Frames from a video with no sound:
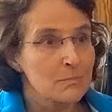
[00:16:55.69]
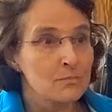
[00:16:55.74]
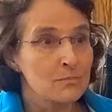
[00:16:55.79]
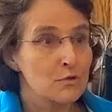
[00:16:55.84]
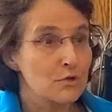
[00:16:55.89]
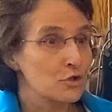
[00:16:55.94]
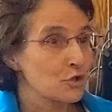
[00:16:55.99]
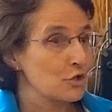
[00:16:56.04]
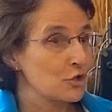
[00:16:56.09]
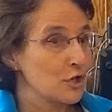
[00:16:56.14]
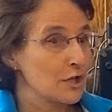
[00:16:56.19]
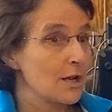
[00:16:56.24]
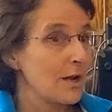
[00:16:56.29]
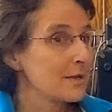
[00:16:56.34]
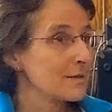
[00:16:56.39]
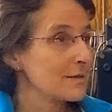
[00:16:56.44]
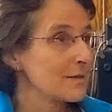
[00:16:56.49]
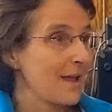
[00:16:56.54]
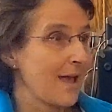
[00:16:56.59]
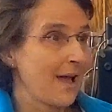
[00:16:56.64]
She
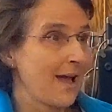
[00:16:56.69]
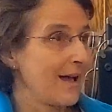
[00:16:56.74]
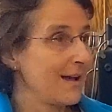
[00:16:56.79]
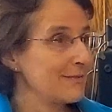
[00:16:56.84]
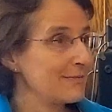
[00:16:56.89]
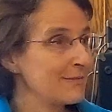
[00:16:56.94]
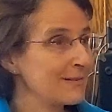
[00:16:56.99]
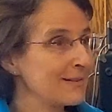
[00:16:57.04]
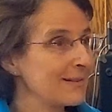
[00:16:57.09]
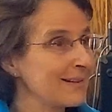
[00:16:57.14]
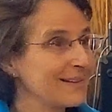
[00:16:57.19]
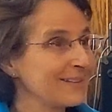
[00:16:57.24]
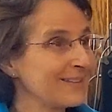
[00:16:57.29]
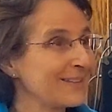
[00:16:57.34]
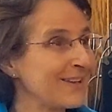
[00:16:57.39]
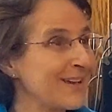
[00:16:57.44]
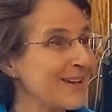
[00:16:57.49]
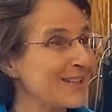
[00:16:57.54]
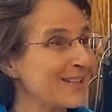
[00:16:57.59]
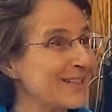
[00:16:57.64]
doesn't have an
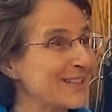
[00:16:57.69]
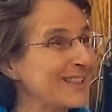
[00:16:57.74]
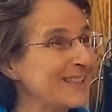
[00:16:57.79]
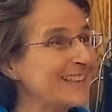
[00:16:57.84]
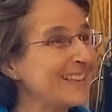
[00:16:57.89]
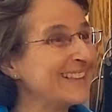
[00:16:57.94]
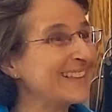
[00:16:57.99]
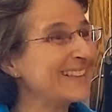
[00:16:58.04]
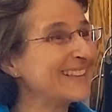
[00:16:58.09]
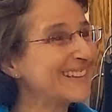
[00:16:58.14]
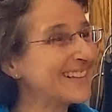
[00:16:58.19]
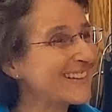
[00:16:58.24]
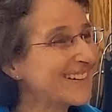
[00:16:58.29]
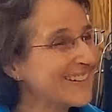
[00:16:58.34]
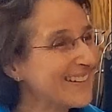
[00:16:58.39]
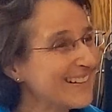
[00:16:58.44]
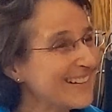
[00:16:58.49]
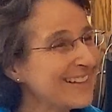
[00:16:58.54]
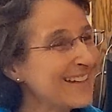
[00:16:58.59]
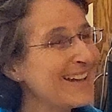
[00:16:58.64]
illness, you
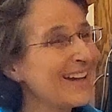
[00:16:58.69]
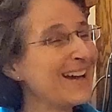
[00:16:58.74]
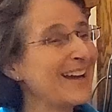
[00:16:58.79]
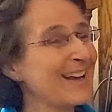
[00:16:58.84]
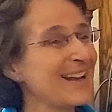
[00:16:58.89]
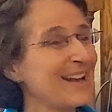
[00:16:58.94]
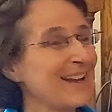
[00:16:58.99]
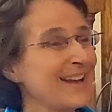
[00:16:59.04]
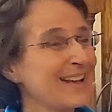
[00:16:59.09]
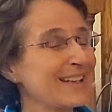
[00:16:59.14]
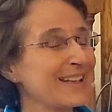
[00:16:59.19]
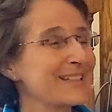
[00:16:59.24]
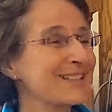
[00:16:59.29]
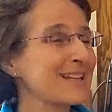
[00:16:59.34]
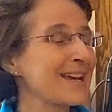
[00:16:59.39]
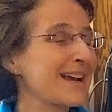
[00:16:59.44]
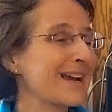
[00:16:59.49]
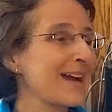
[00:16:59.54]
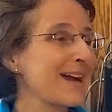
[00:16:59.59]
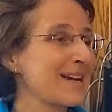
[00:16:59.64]
know. And, and, the
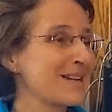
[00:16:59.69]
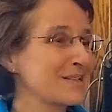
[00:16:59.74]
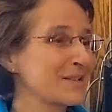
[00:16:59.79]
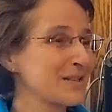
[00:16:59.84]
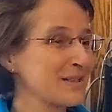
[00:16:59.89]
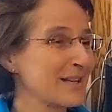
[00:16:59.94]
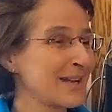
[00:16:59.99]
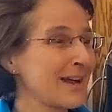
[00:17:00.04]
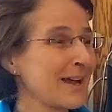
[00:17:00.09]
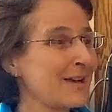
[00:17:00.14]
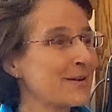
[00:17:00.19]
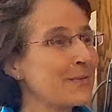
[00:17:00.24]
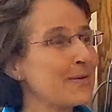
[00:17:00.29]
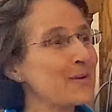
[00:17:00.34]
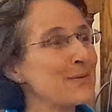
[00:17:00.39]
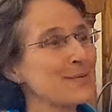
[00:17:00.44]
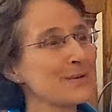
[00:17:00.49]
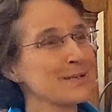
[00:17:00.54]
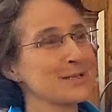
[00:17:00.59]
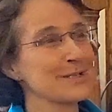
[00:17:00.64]
psychiatrist and I, we
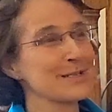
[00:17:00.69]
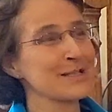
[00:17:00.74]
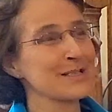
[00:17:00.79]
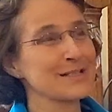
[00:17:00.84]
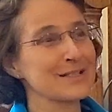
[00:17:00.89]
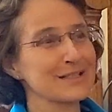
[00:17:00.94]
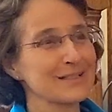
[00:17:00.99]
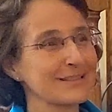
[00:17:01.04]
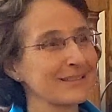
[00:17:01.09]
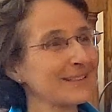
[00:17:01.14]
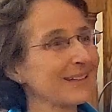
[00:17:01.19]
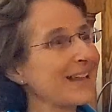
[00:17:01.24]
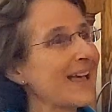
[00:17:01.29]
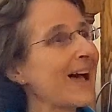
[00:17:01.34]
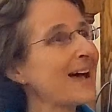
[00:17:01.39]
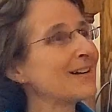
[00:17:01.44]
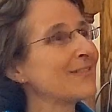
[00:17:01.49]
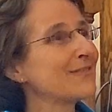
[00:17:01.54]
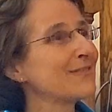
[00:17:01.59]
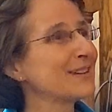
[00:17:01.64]
were just
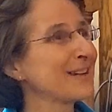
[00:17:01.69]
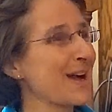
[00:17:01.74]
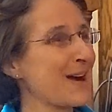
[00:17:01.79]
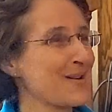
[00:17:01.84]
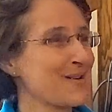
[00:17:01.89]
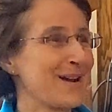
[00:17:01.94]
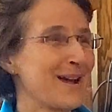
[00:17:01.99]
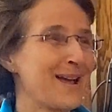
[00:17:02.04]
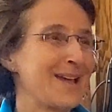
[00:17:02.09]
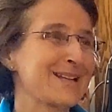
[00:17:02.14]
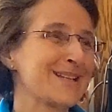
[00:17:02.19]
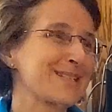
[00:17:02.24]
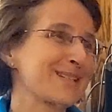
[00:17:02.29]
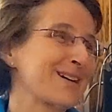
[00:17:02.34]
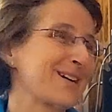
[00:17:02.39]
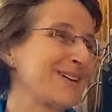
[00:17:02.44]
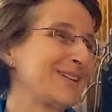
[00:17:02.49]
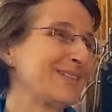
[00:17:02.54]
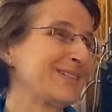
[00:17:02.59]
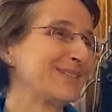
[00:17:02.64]
laughing our heads sure.
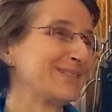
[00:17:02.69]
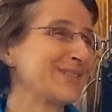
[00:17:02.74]
off.